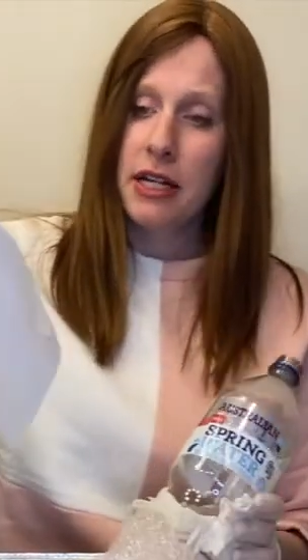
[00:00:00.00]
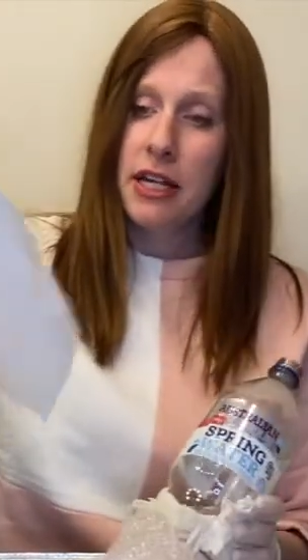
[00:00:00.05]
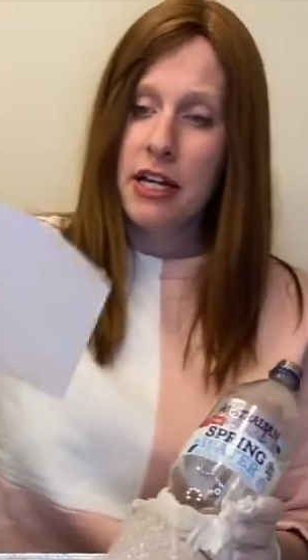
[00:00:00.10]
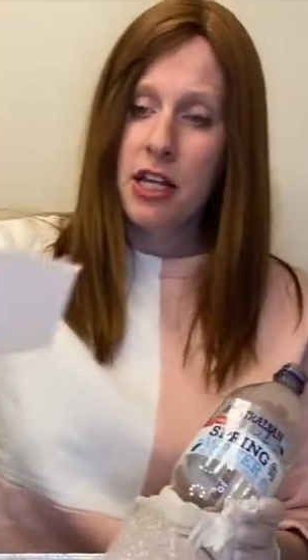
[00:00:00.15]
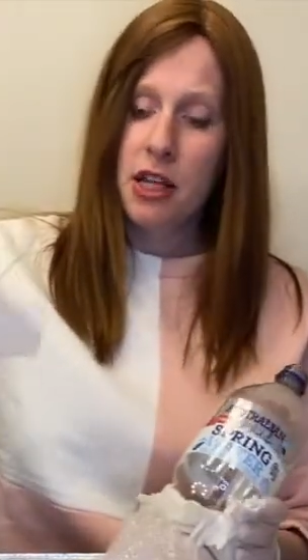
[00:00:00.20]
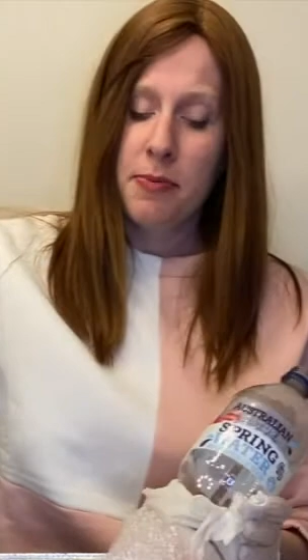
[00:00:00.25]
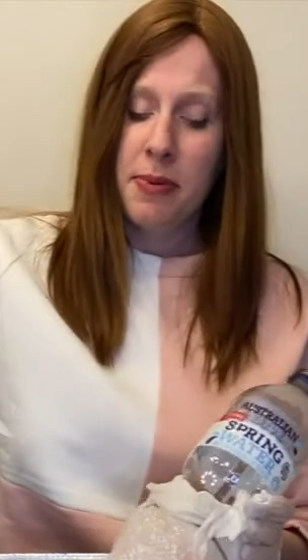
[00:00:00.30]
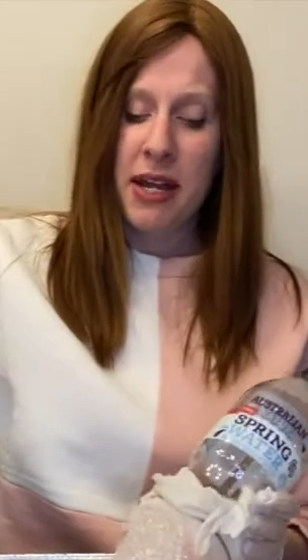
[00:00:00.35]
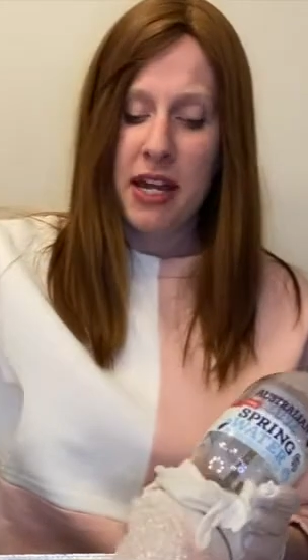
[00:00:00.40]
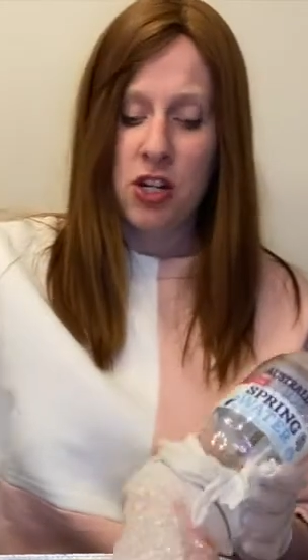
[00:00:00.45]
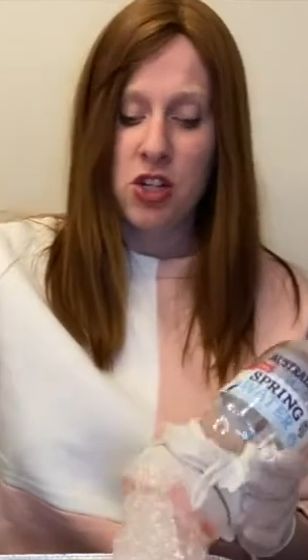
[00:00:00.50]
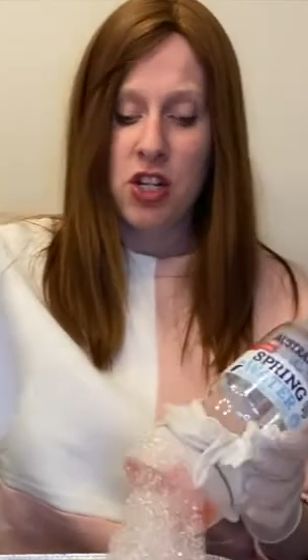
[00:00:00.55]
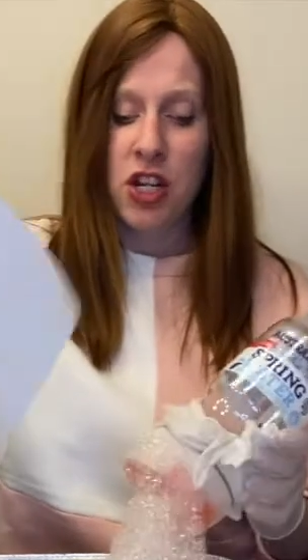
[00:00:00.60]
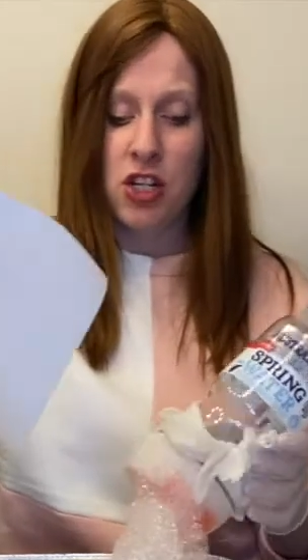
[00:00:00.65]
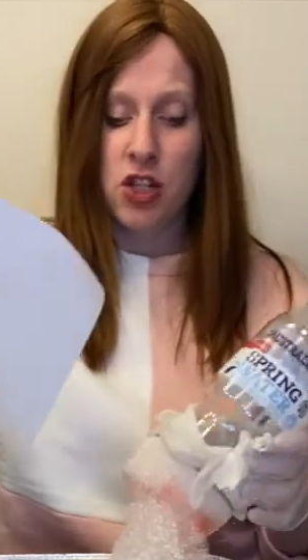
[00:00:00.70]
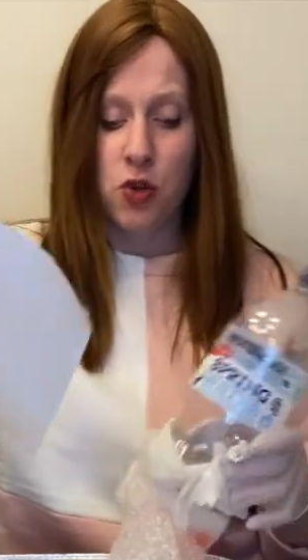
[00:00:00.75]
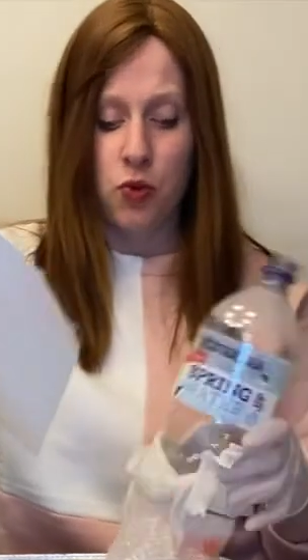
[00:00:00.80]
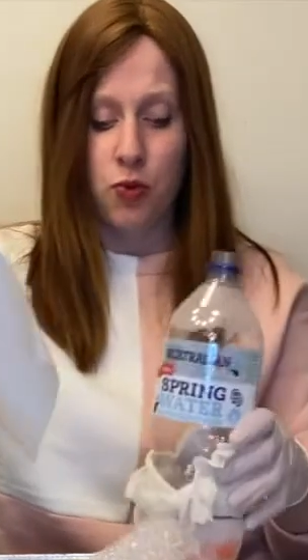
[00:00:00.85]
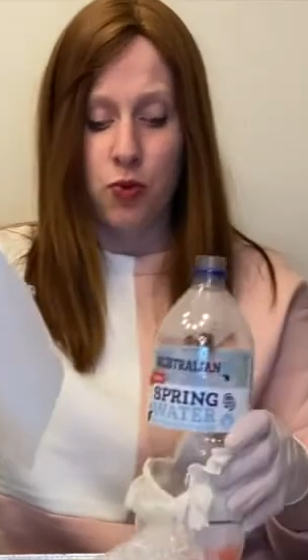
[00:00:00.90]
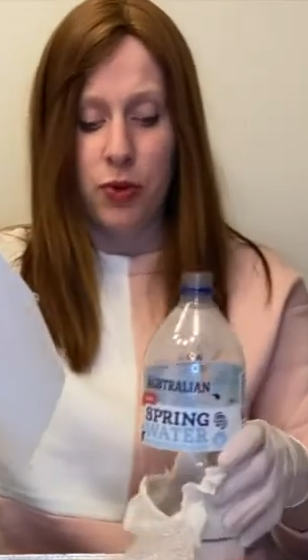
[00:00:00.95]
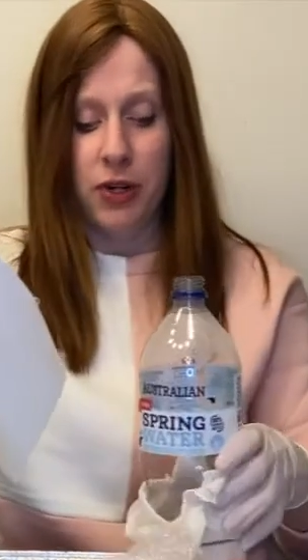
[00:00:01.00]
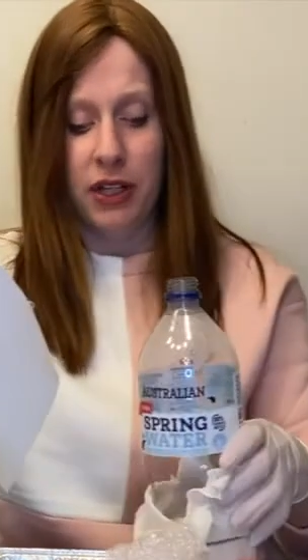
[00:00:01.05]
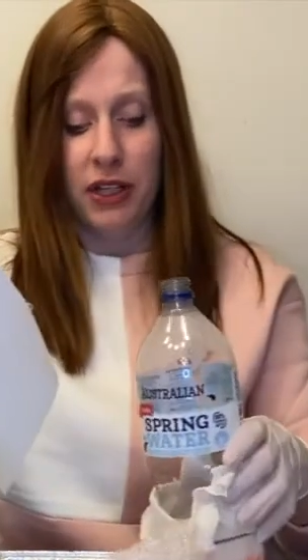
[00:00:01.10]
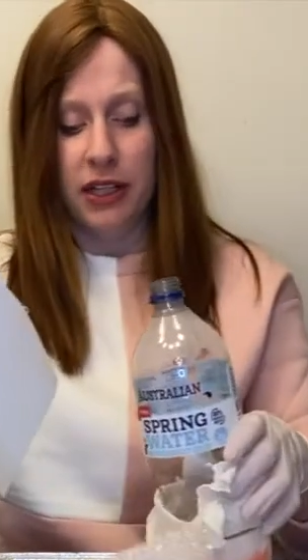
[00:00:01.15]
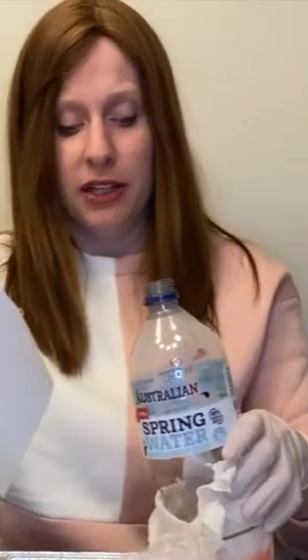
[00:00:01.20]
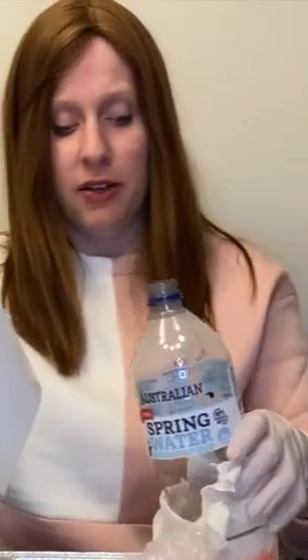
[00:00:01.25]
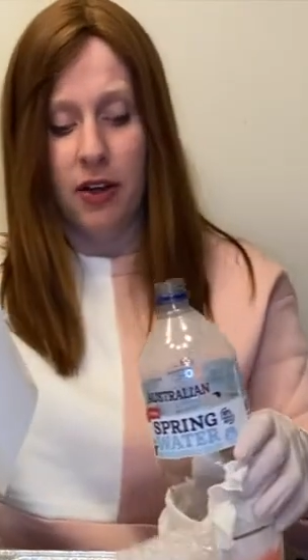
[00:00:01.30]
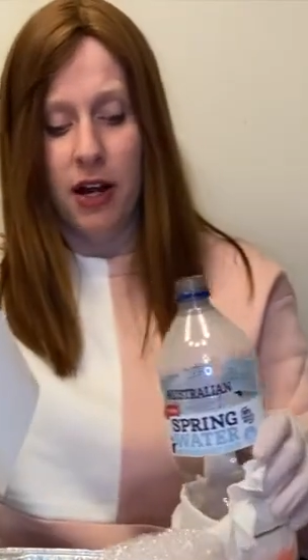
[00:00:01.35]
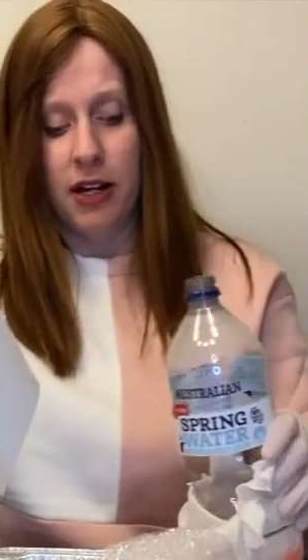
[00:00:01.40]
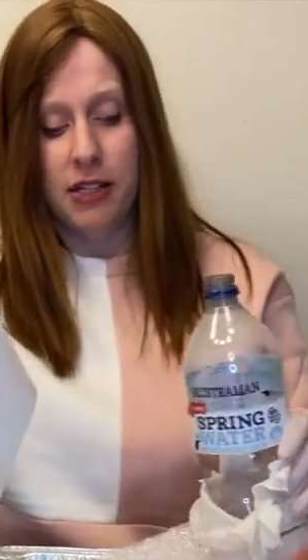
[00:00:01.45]
the page takes a really
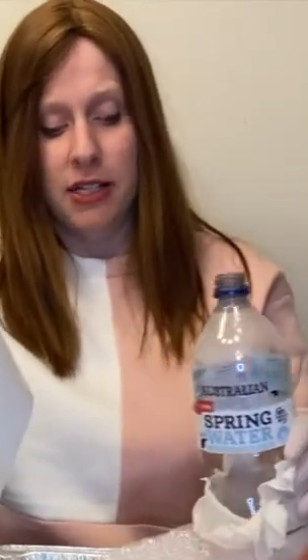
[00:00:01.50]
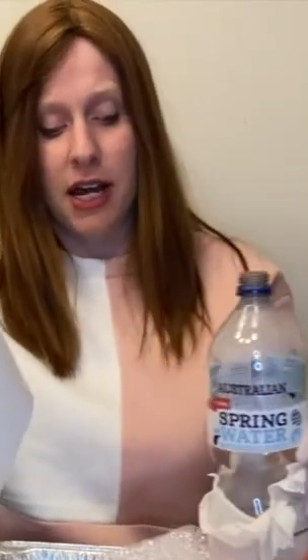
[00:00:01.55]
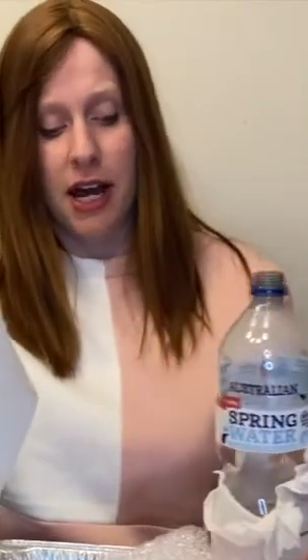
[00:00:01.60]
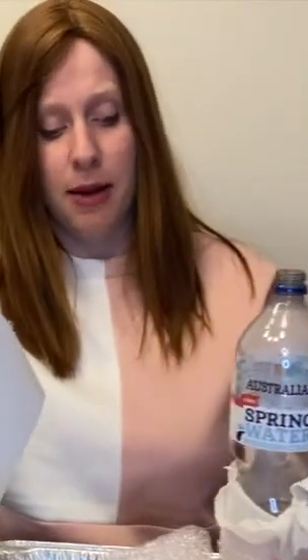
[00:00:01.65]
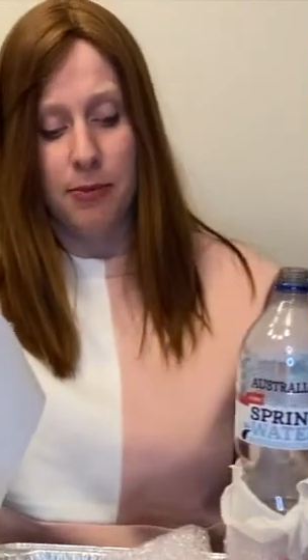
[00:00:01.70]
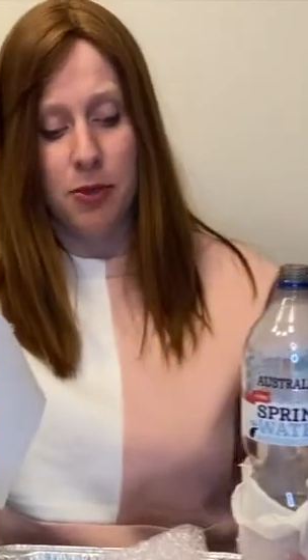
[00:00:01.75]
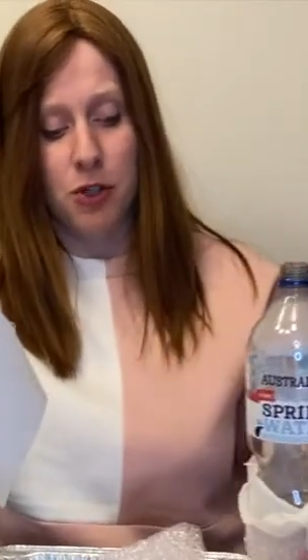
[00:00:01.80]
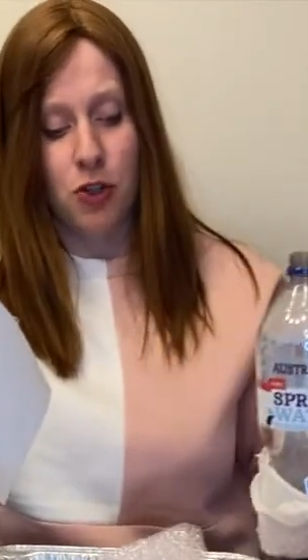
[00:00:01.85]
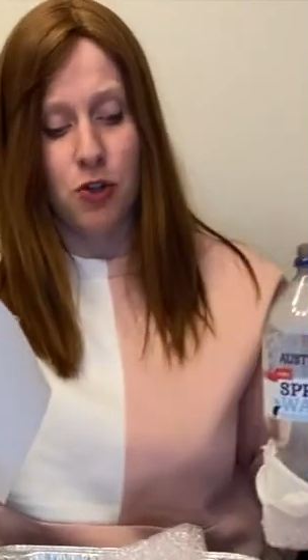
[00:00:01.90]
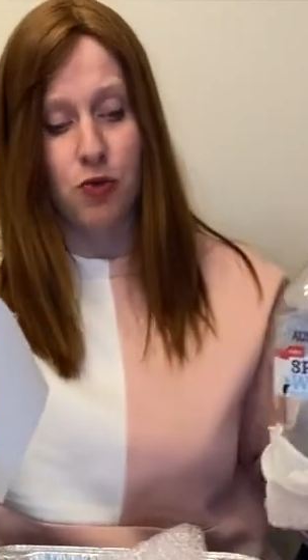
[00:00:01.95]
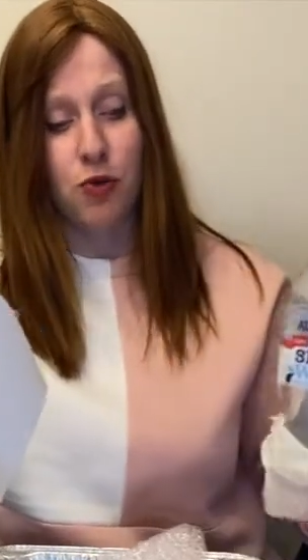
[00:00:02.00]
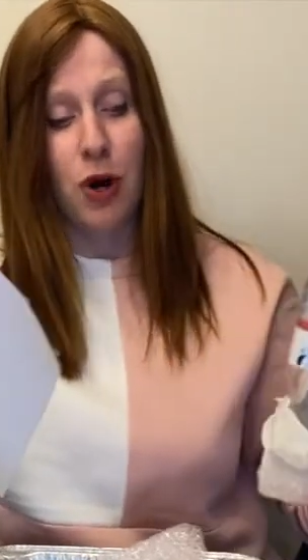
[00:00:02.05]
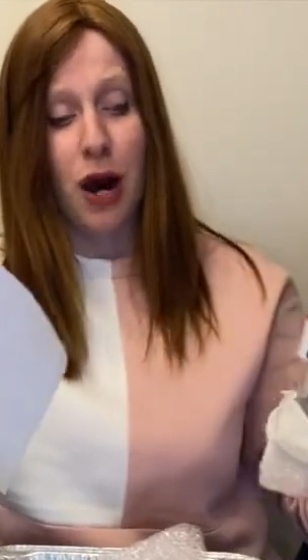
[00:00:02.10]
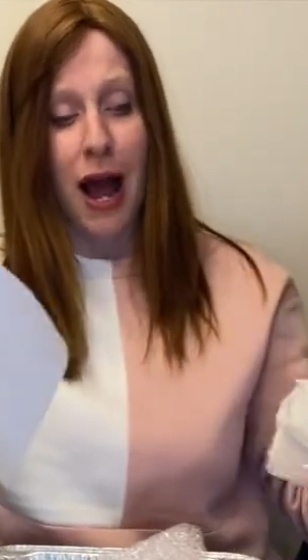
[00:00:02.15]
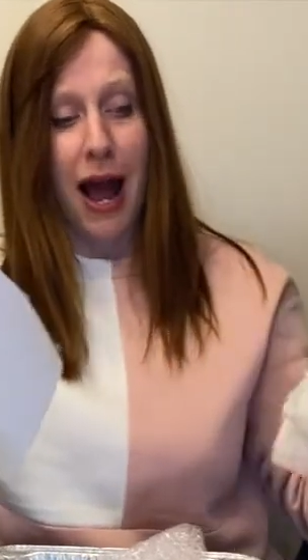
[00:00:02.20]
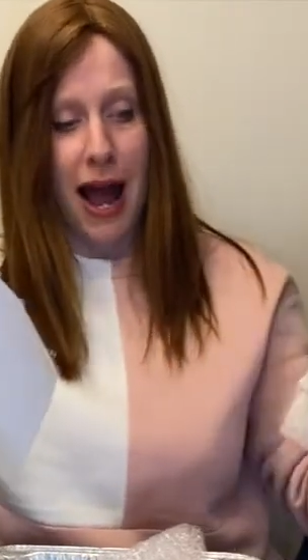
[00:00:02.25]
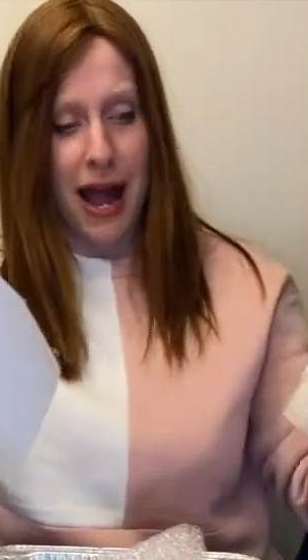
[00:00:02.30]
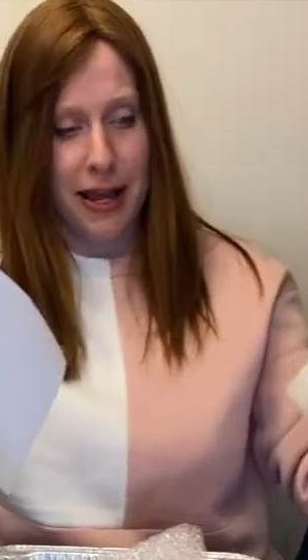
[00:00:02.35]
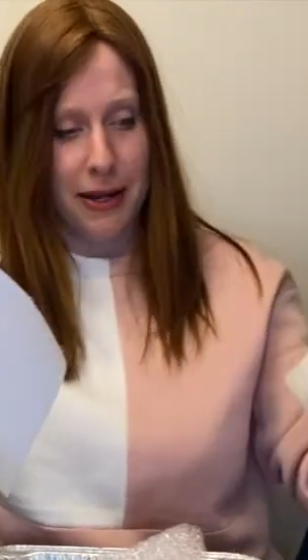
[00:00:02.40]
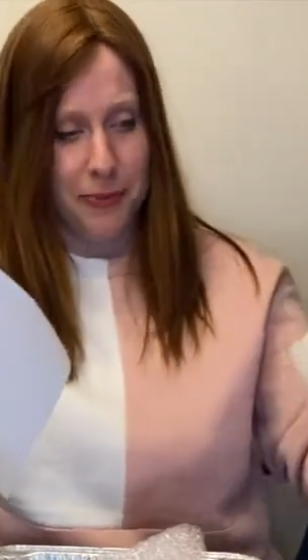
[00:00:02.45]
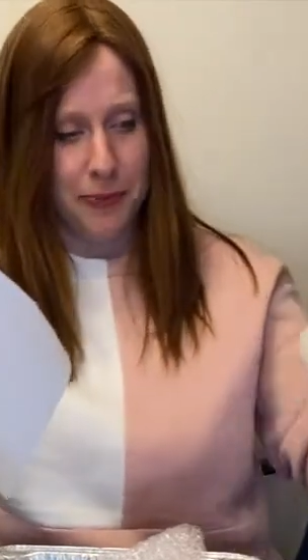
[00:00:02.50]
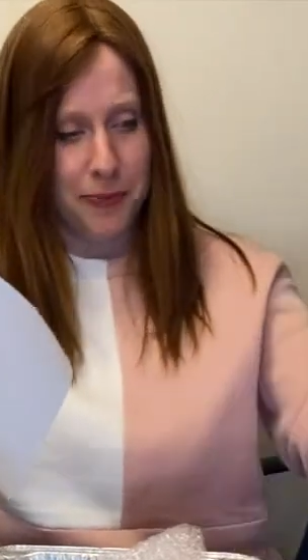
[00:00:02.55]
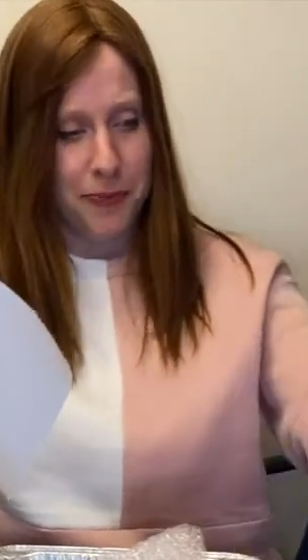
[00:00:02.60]
long time to dry.